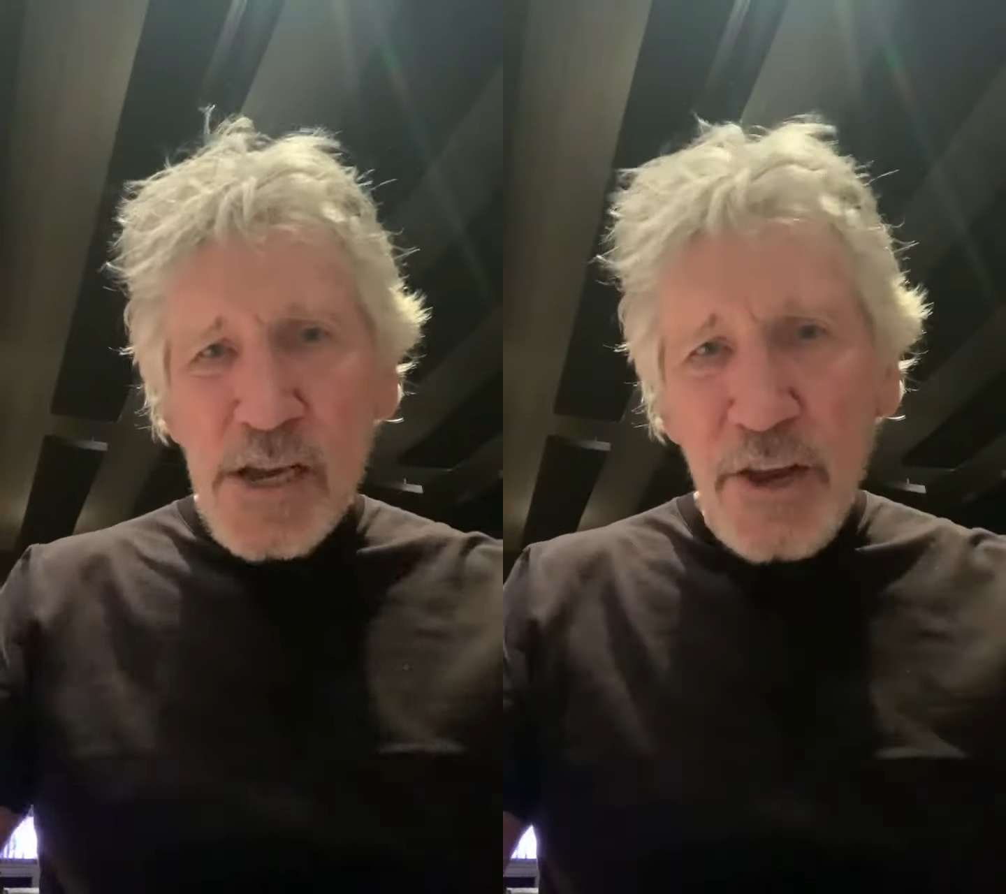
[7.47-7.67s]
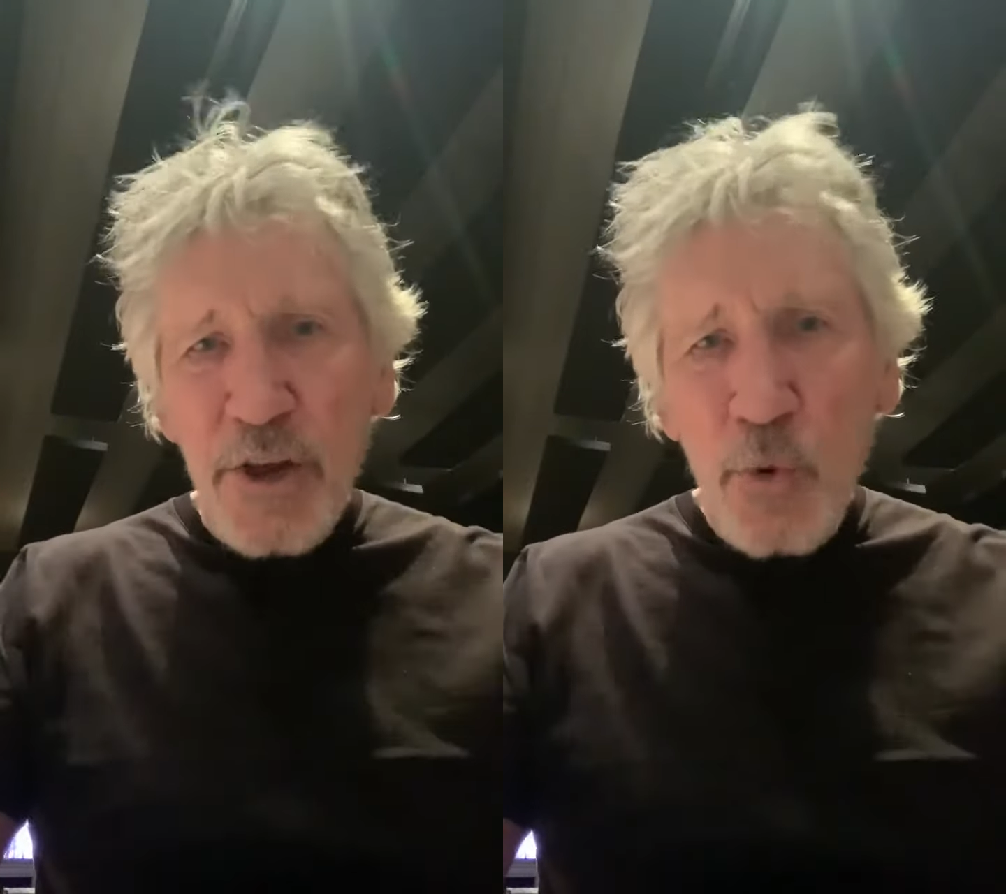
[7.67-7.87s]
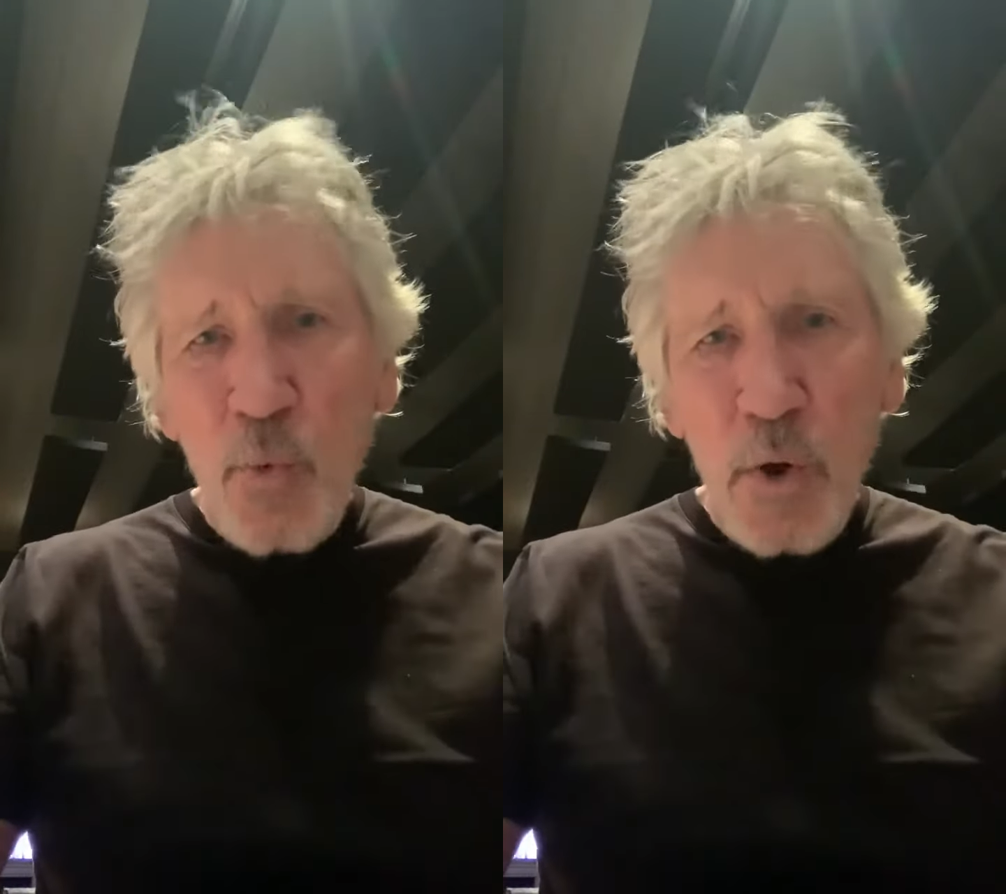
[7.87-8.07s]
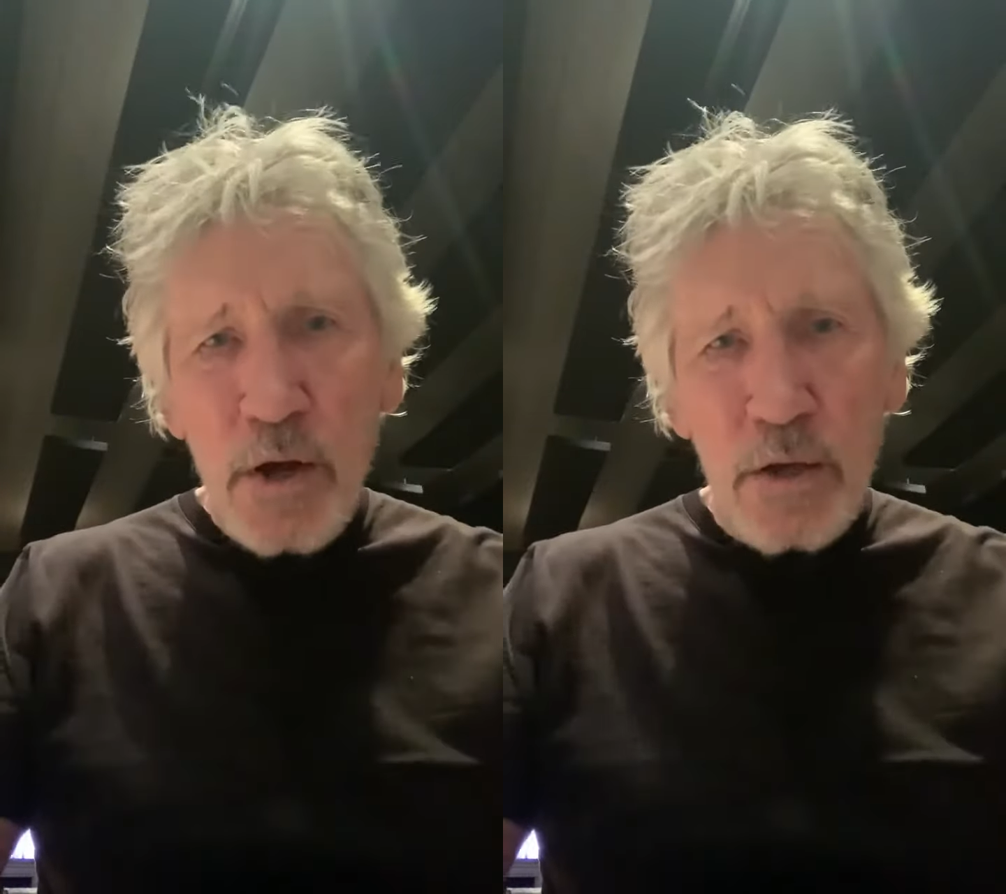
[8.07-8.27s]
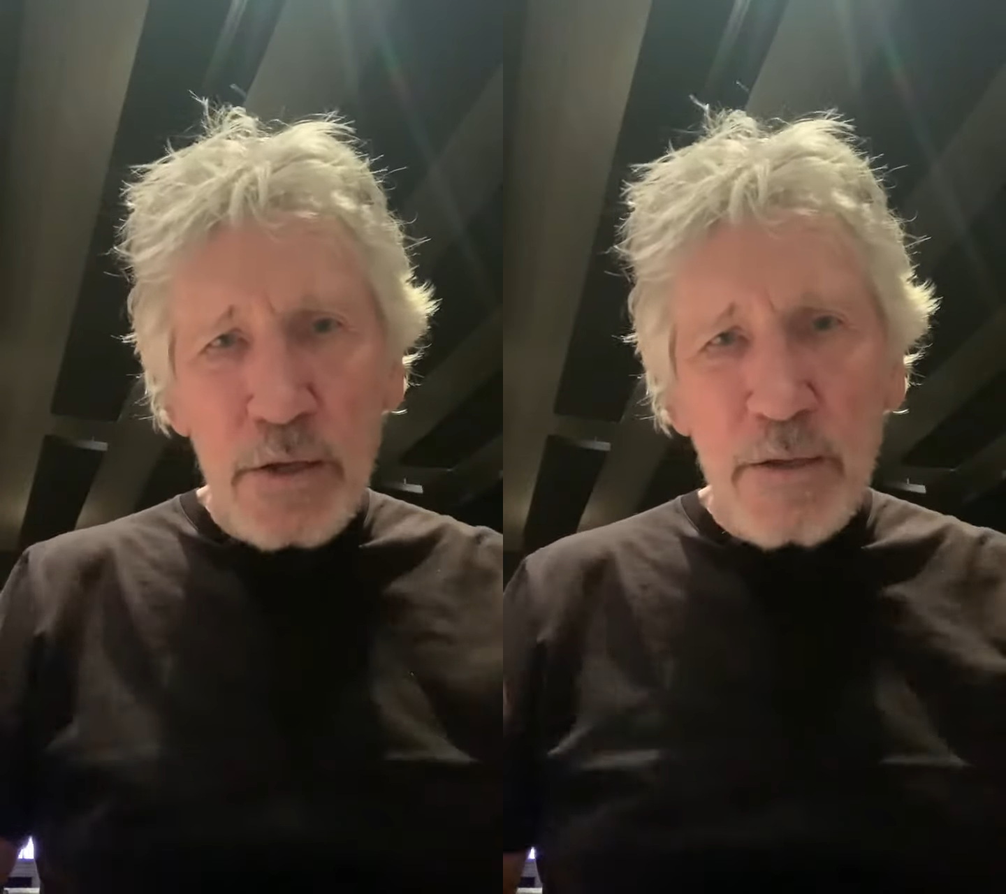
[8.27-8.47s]
You
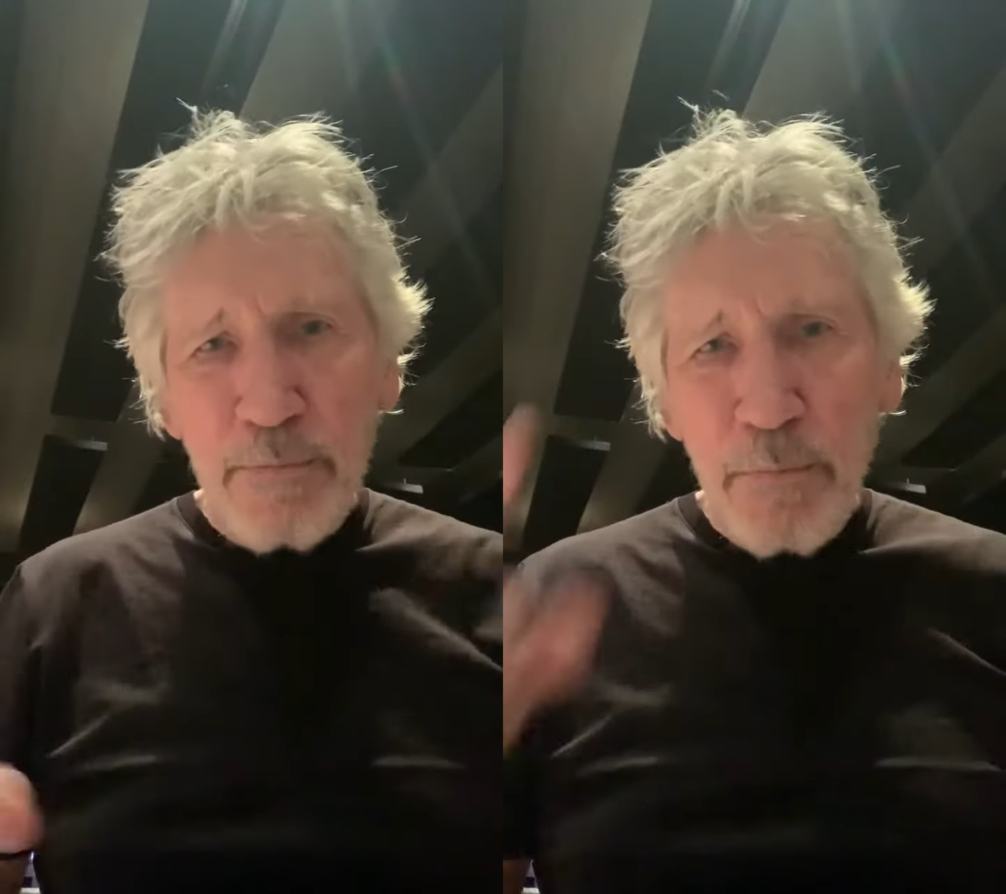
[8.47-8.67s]
won.